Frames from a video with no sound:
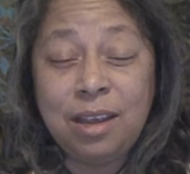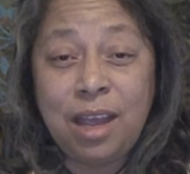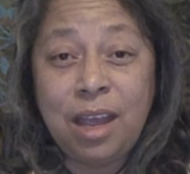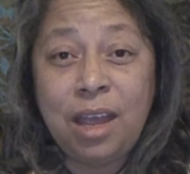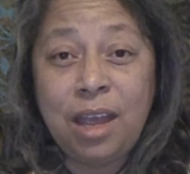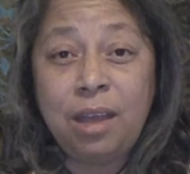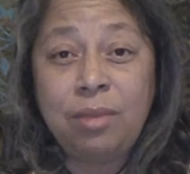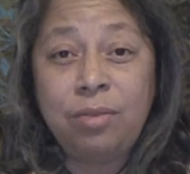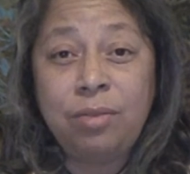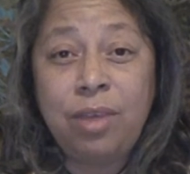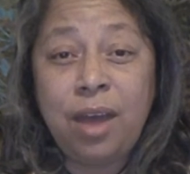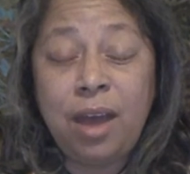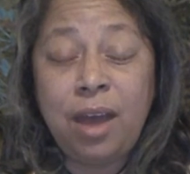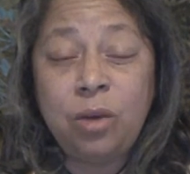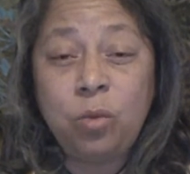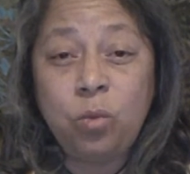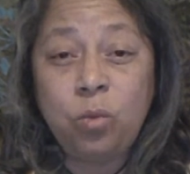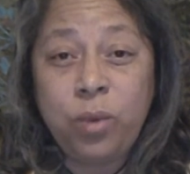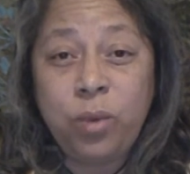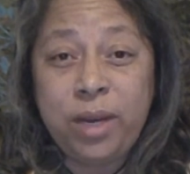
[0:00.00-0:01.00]
and
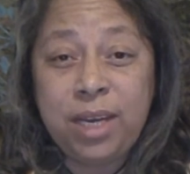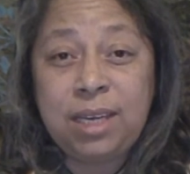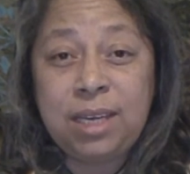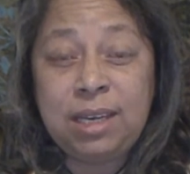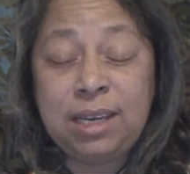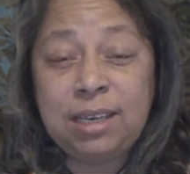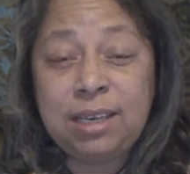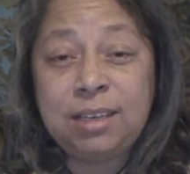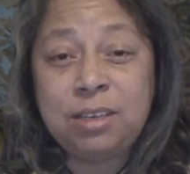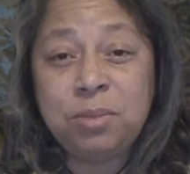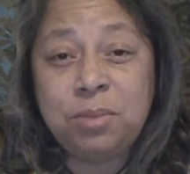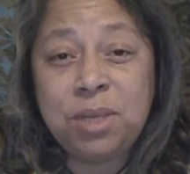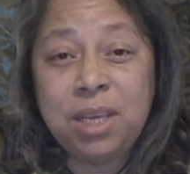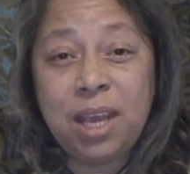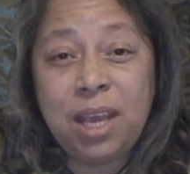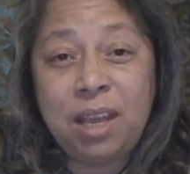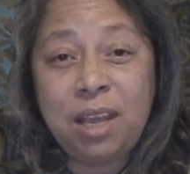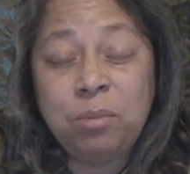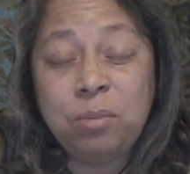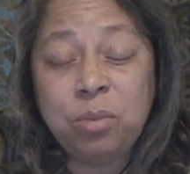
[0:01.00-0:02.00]
that we need to be
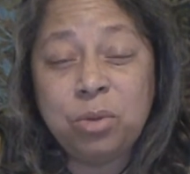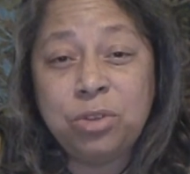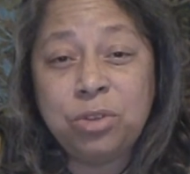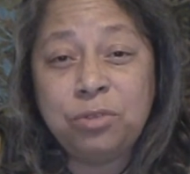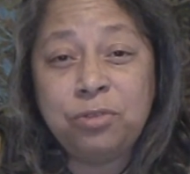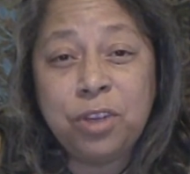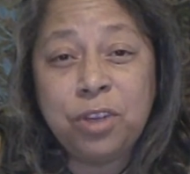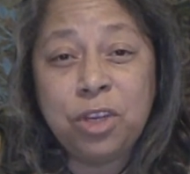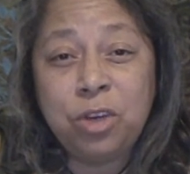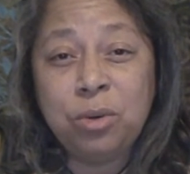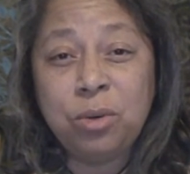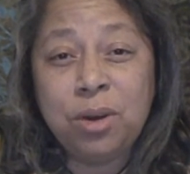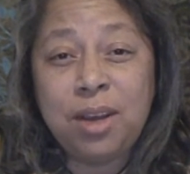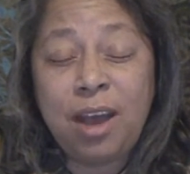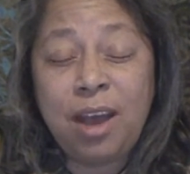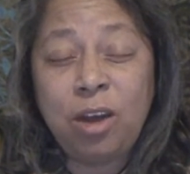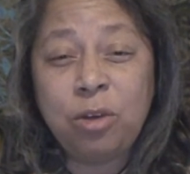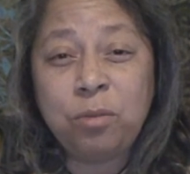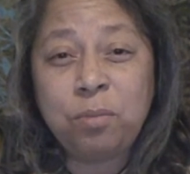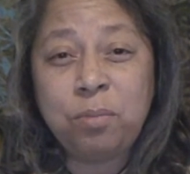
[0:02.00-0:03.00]
able to figure it
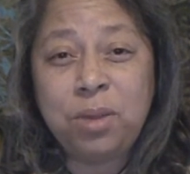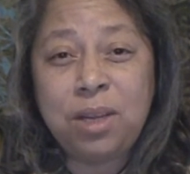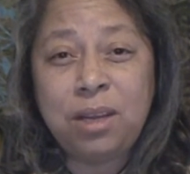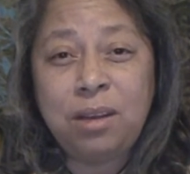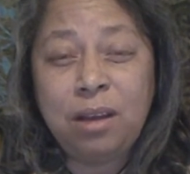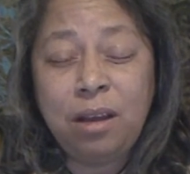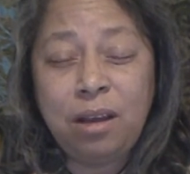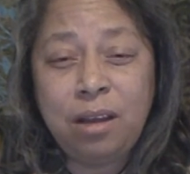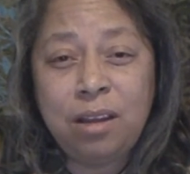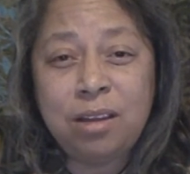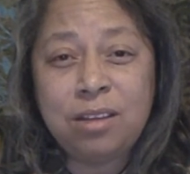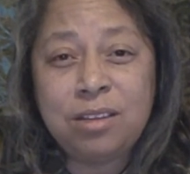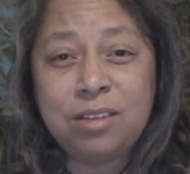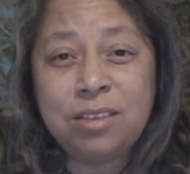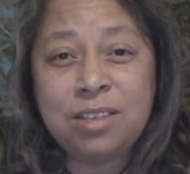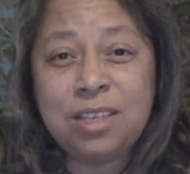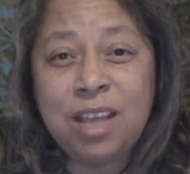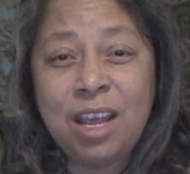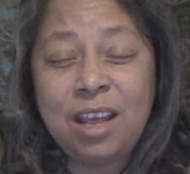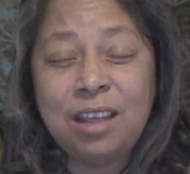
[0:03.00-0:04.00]
out,
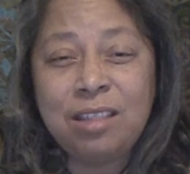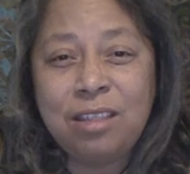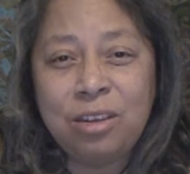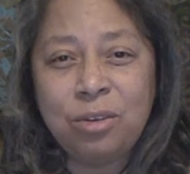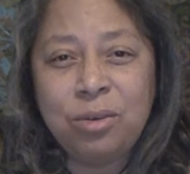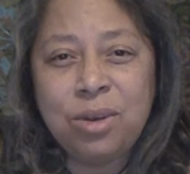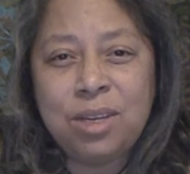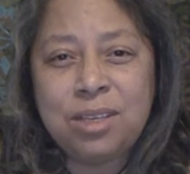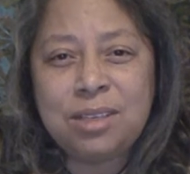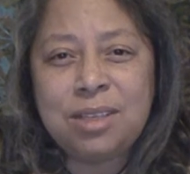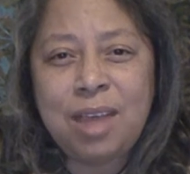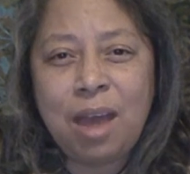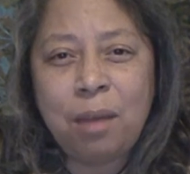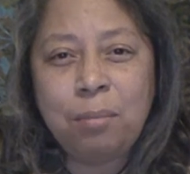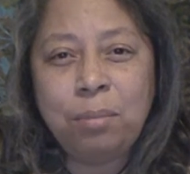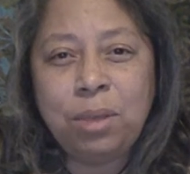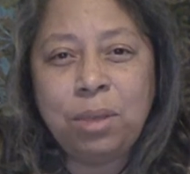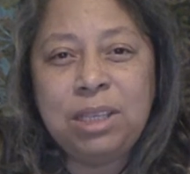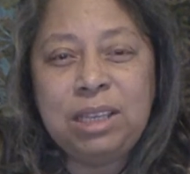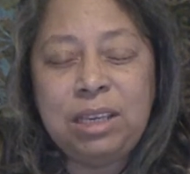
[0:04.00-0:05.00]
because there is
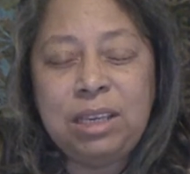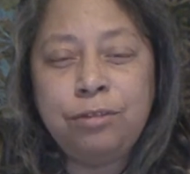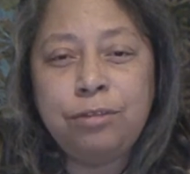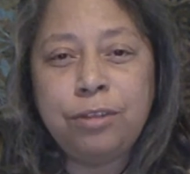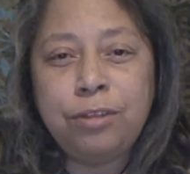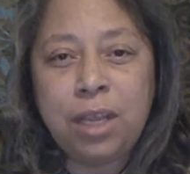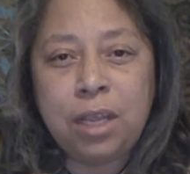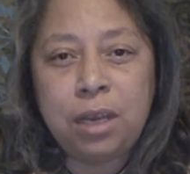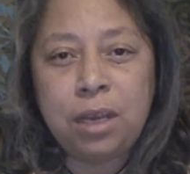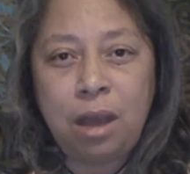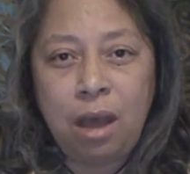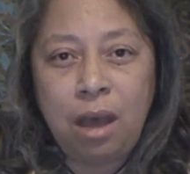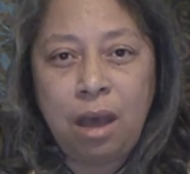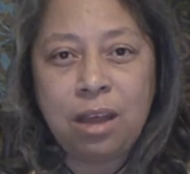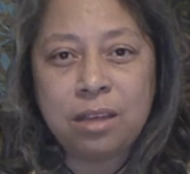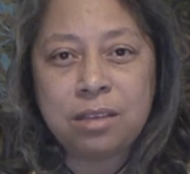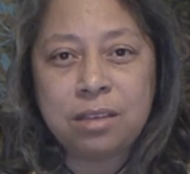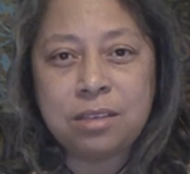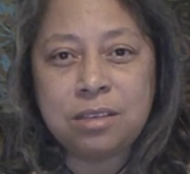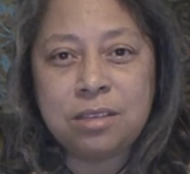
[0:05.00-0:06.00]
that belief in
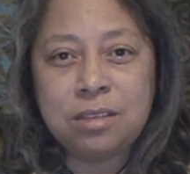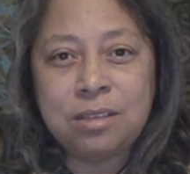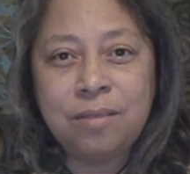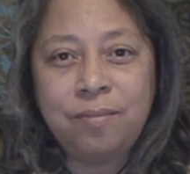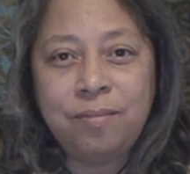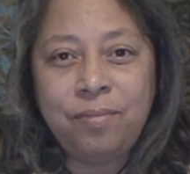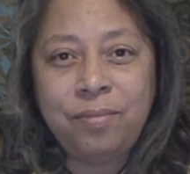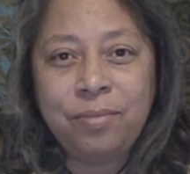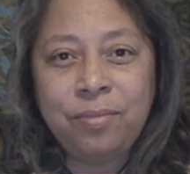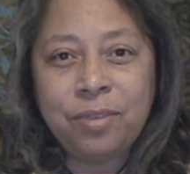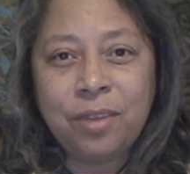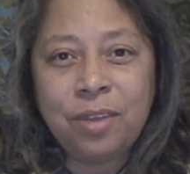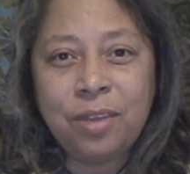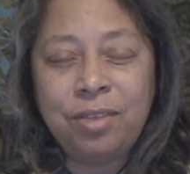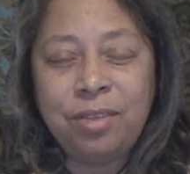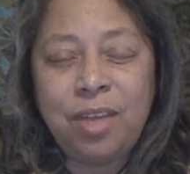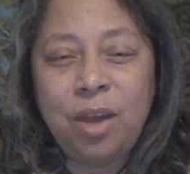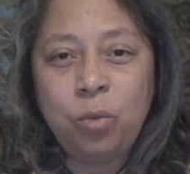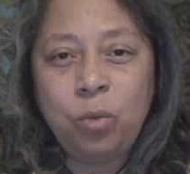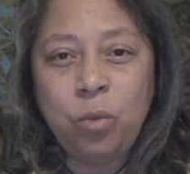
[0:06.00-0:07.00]
us
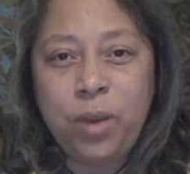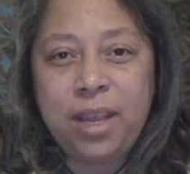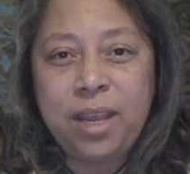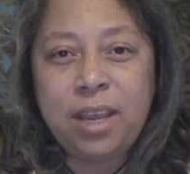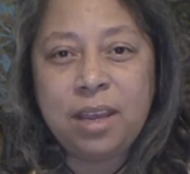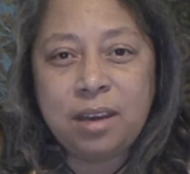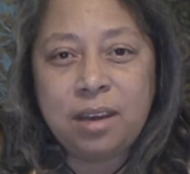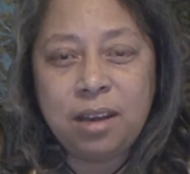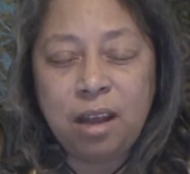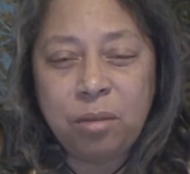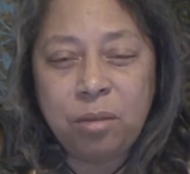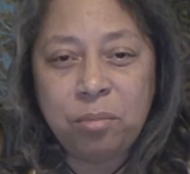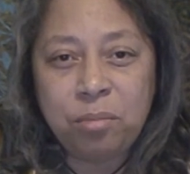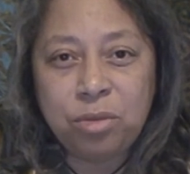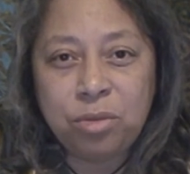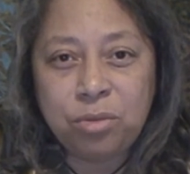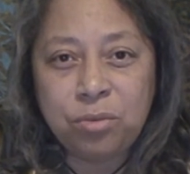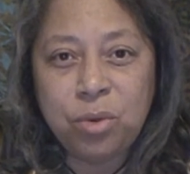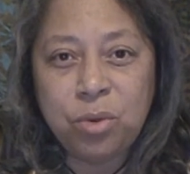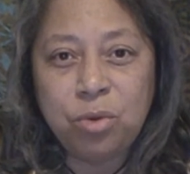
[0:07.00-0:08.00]
that we can come
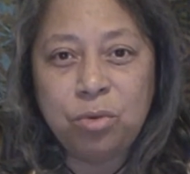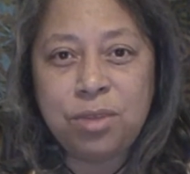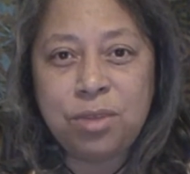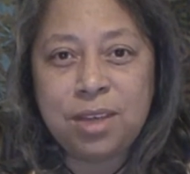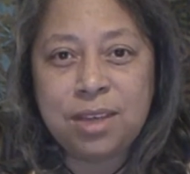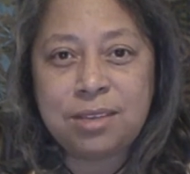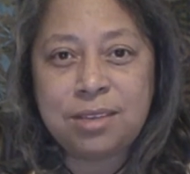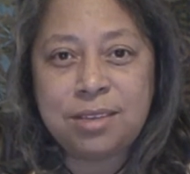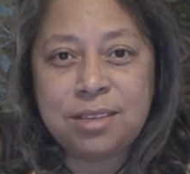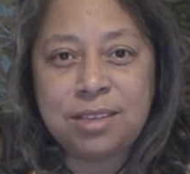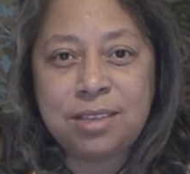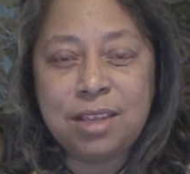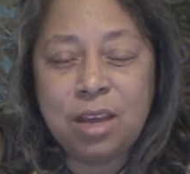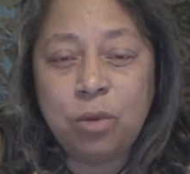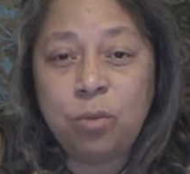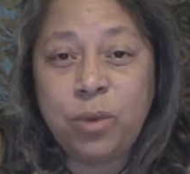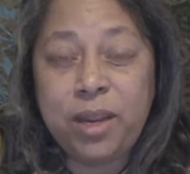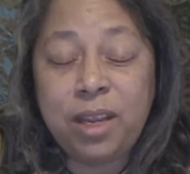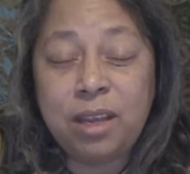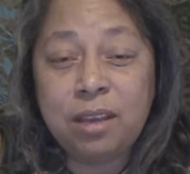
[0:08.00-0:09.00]
through this,
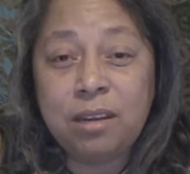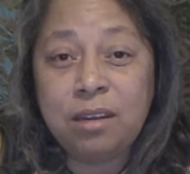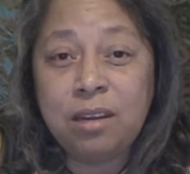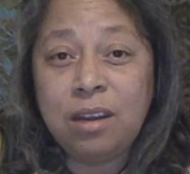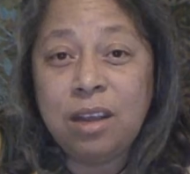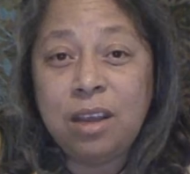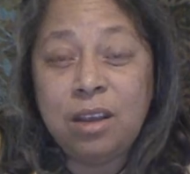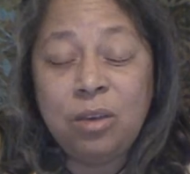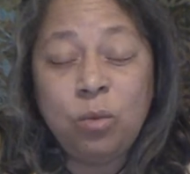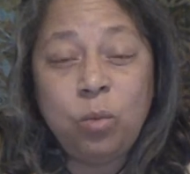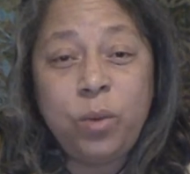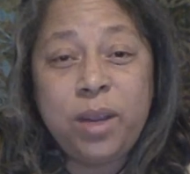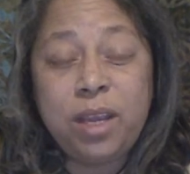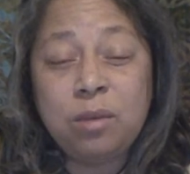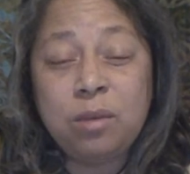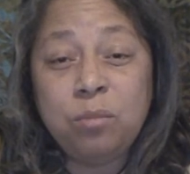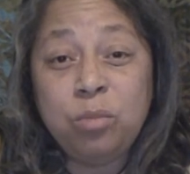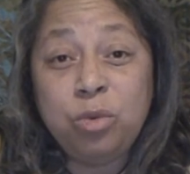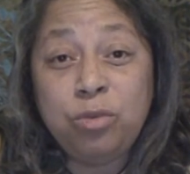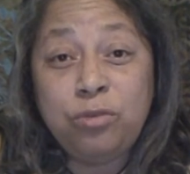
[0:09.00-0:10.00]
that we can
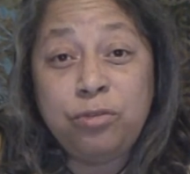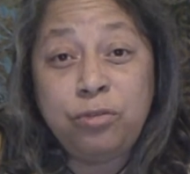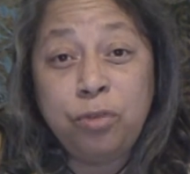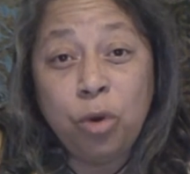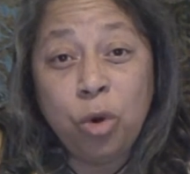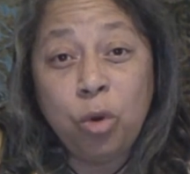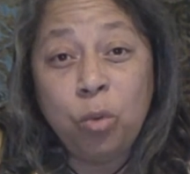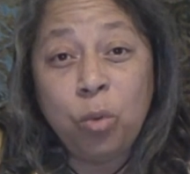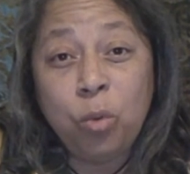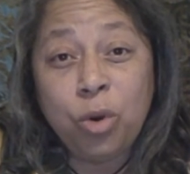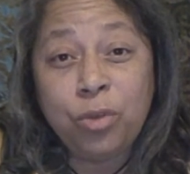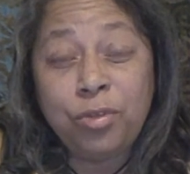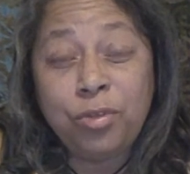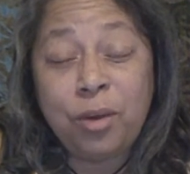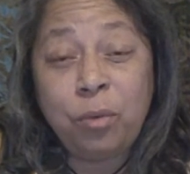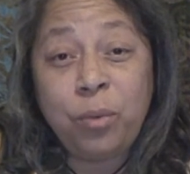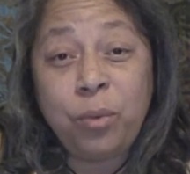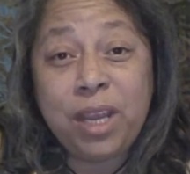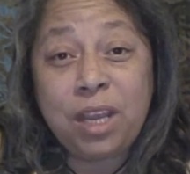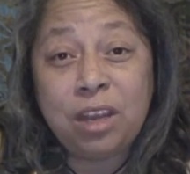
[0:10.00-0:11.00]
move forward,
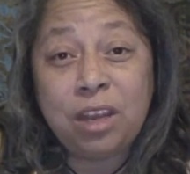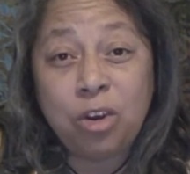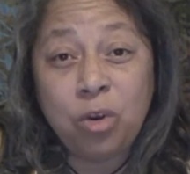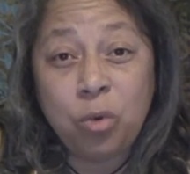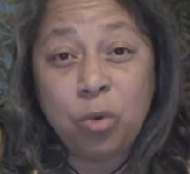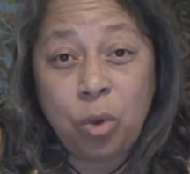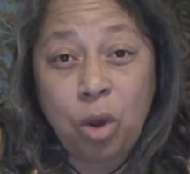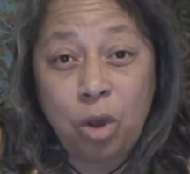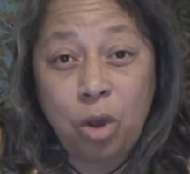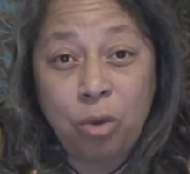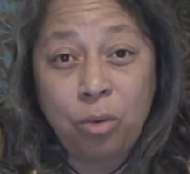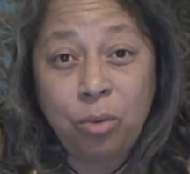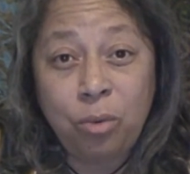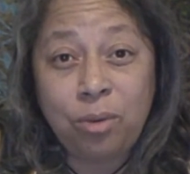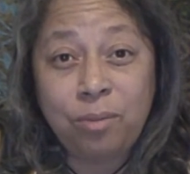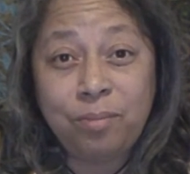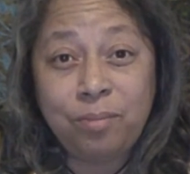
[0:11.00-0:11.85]
that we can grow.